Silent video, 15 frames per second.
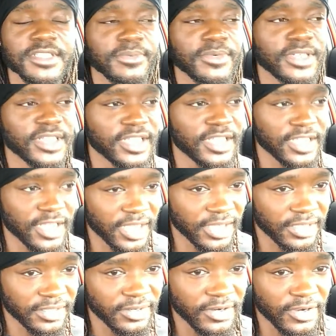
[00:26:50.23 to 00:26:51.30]
I'm gonna
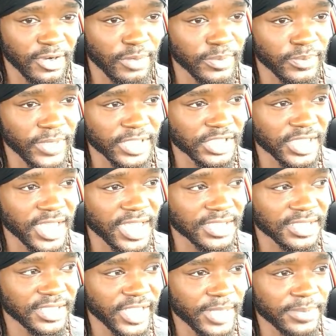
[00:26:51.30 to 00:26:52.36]
go home and write you
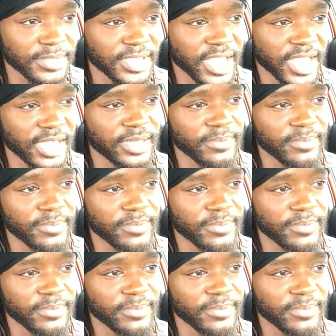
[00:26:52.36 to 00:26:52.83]
guys' name down.